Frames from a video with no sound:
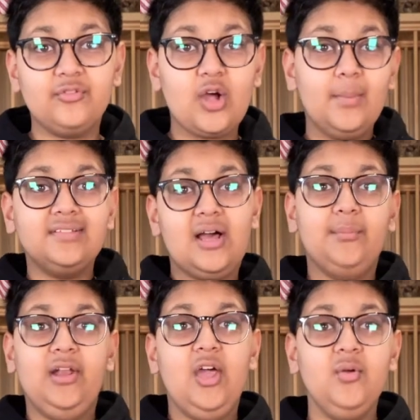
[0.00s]
the comments down
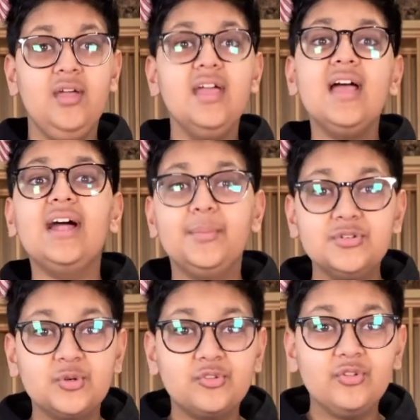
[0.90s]
below. I'll be
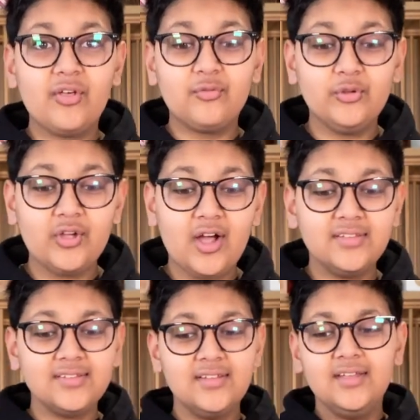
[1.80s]
sure to do that for you guys.